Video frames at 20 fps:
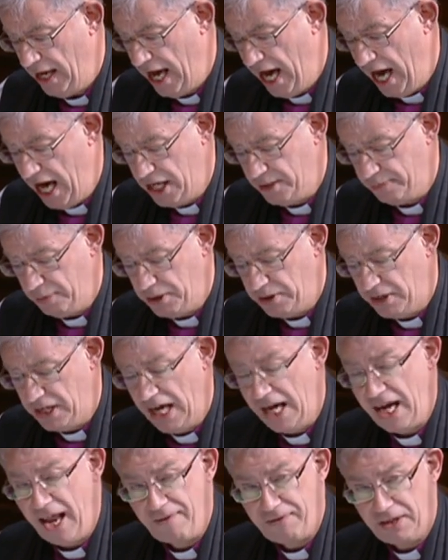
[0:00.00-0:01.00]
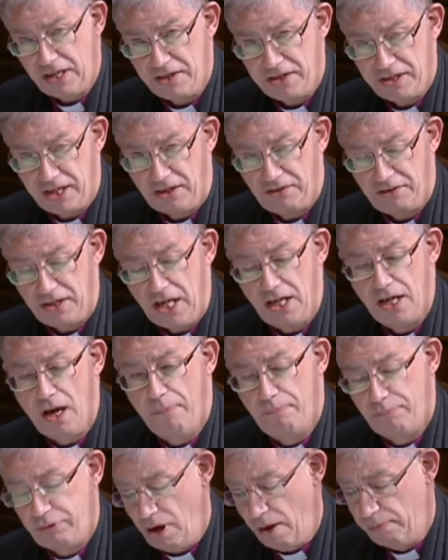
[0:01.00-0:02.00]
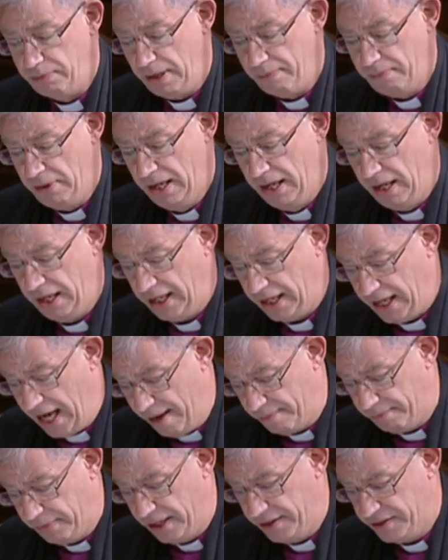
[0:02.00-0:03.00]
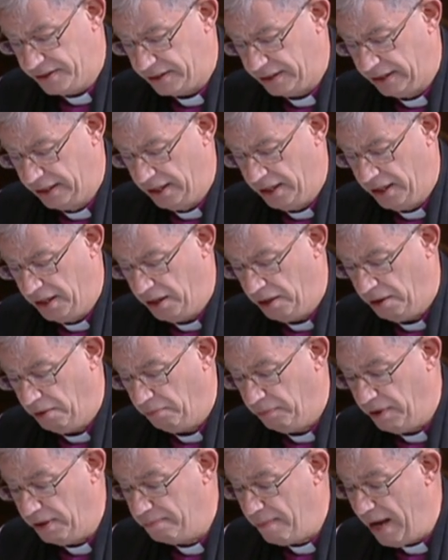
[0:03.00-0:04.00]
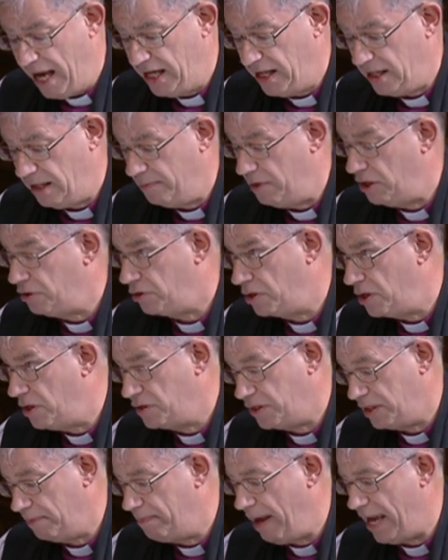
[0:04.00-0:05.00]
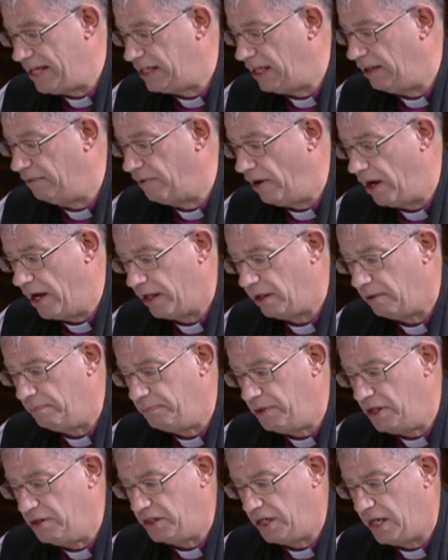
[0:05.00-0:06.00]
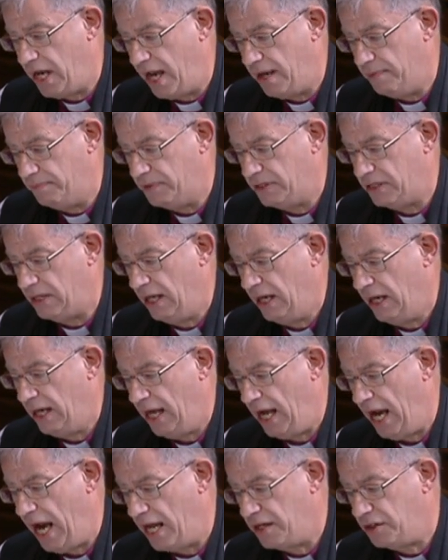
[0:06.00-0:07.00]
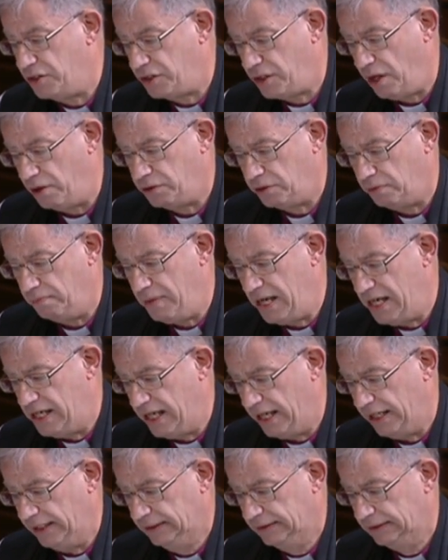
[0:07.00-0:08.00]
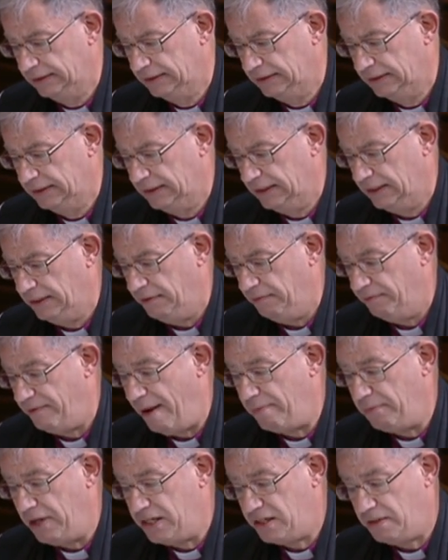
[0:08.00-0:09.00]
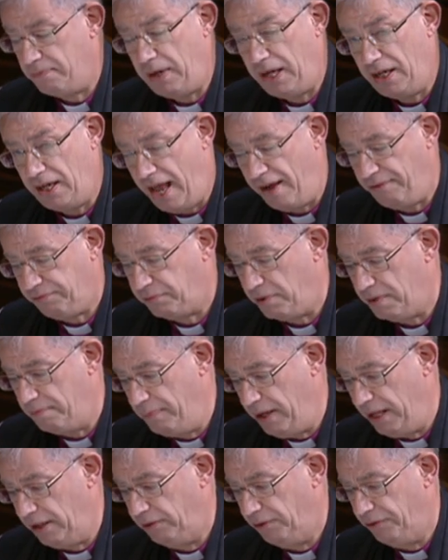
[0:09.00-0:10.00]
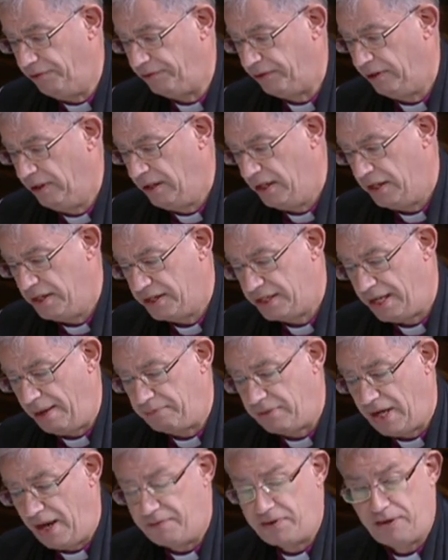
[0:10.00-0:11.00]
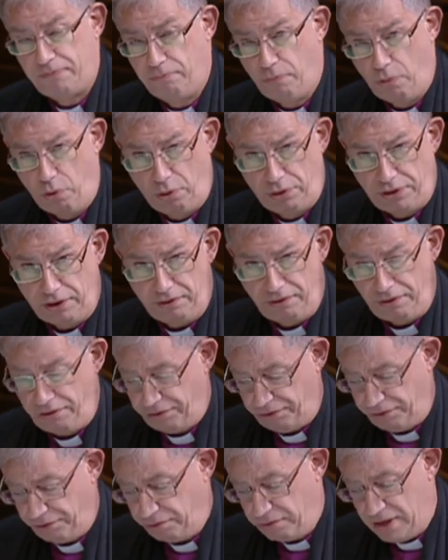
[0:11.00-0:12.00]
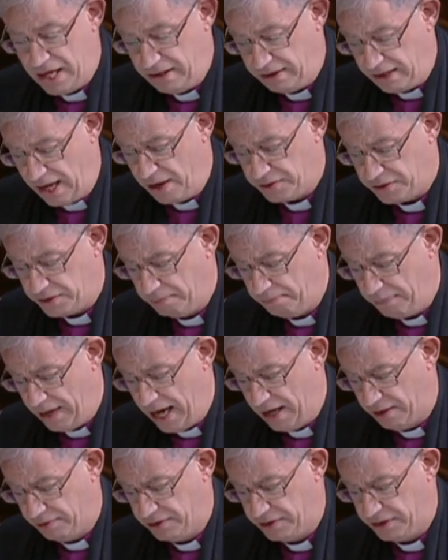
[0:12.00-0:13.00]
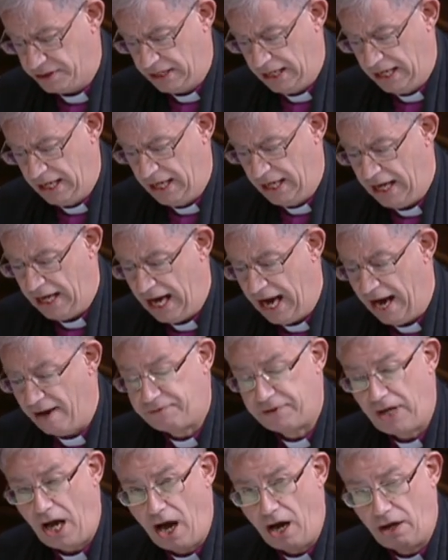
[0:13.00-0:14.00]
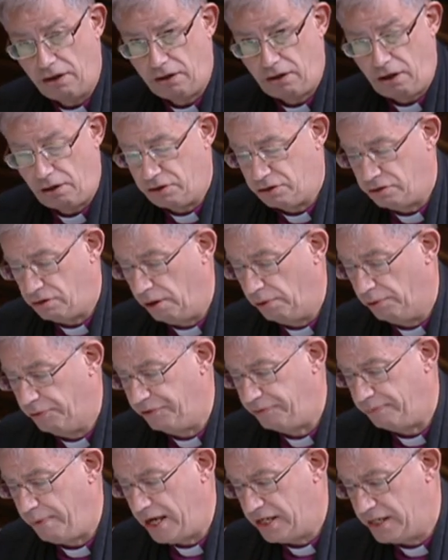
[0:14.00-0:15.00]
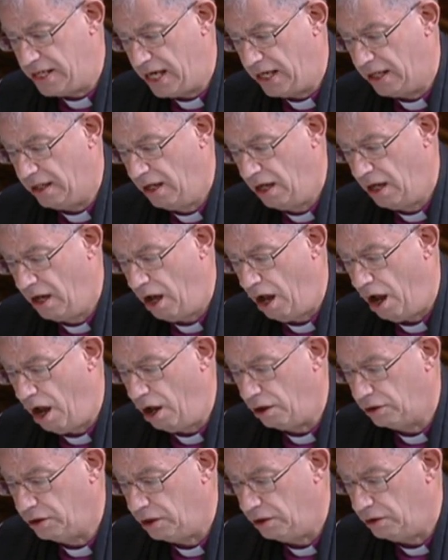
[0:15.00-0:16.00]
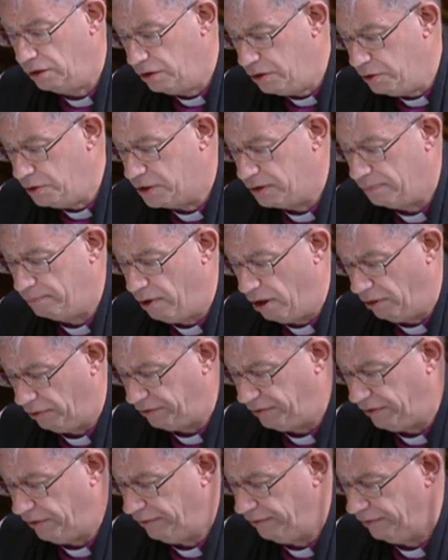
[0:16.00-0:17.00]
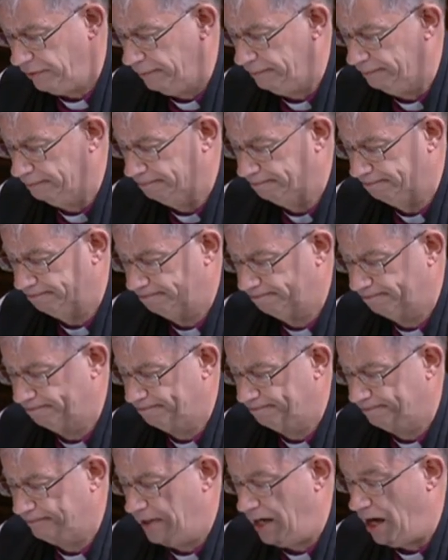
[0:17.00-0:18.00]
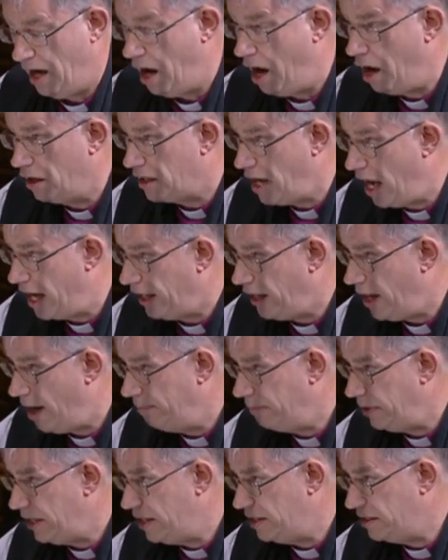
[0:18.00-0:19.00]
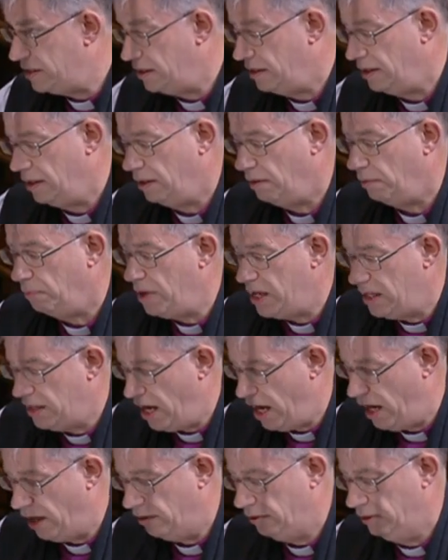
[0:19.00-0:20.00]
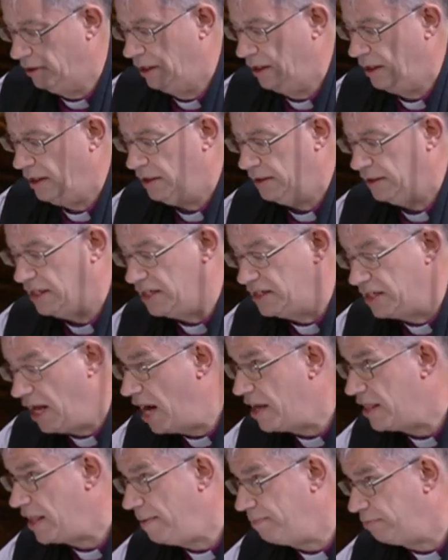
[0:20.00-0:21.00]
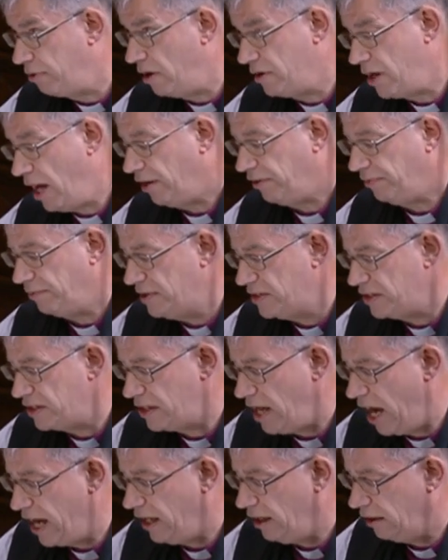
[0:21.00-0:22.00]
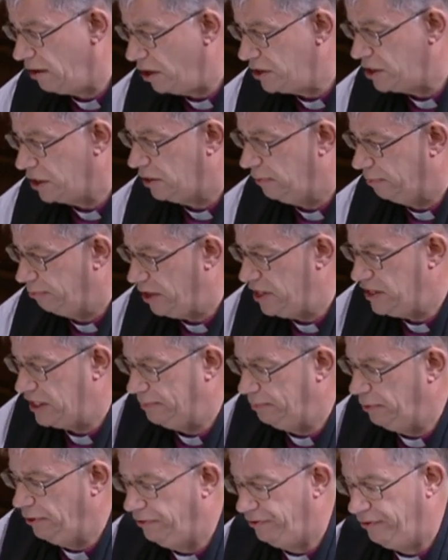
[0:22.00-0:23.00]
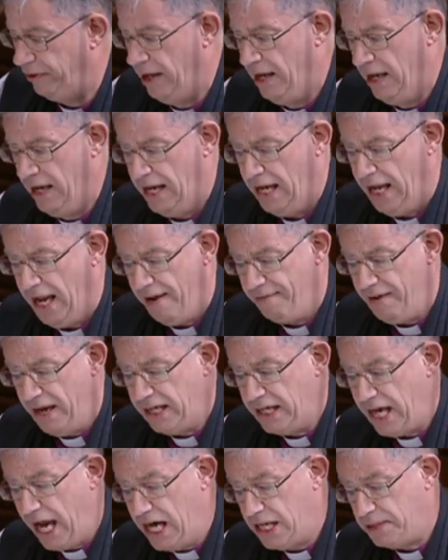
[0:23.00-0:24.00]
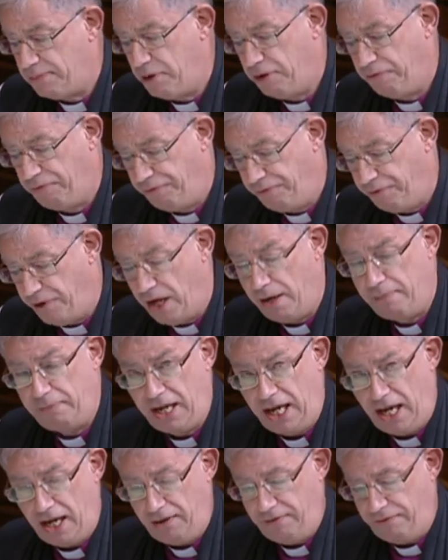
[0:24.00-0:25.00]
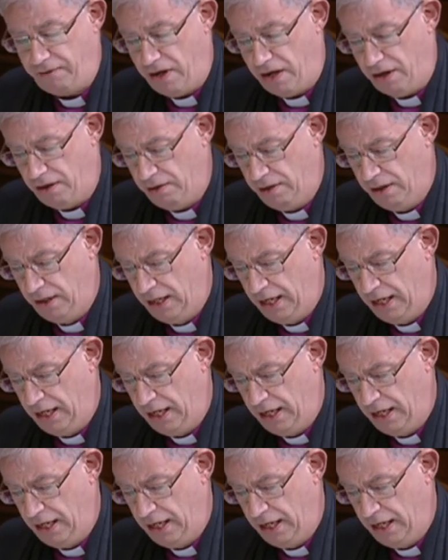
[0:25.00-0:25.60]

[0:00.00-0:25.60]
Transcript: aged between 11 and 16, are problem gamblers, with many of them introduced to betting via computer games and social media. Families have been left with bills, sometimes of more than £3,000, after uncontrolled spending on loot boxes. Online companies, we know, design their products with psychological principles of engagement firmly in view,